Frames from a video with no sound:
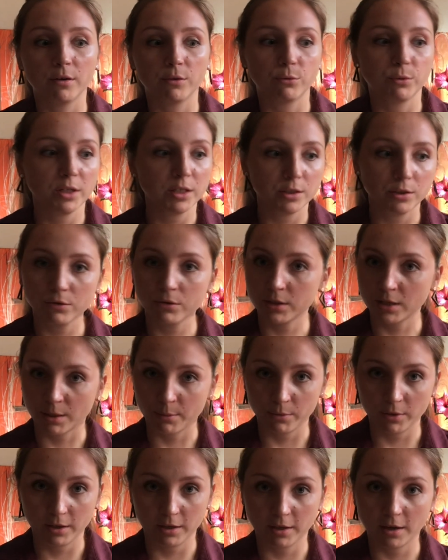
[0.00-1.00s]
redo
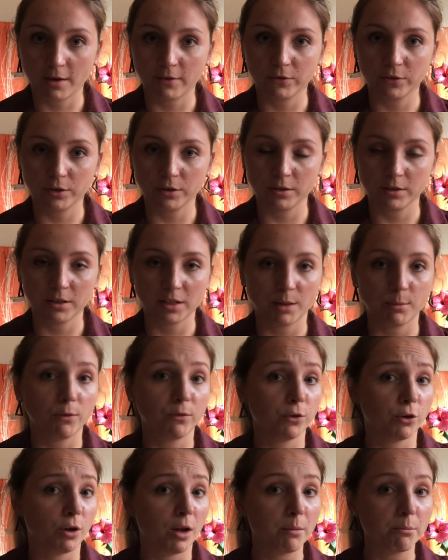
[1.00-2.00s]
something after some of
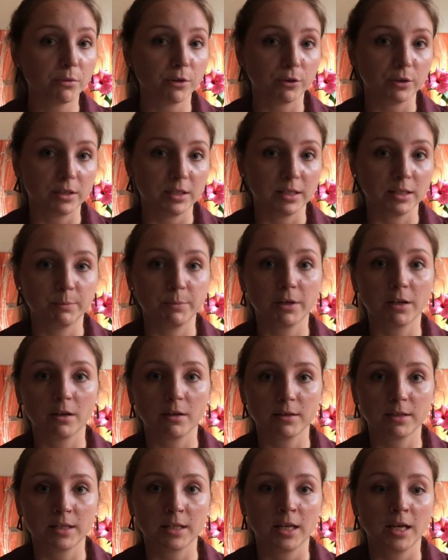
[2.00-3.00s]
your employees,
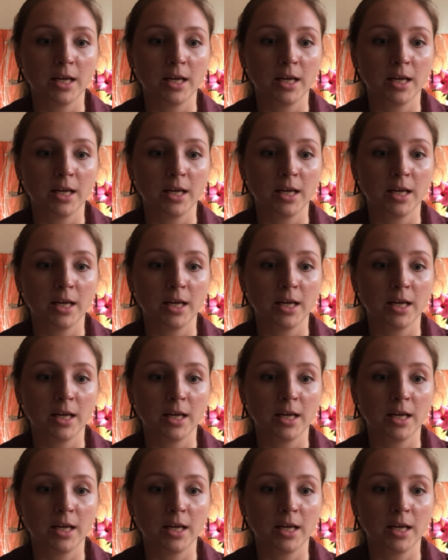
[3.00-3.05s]
because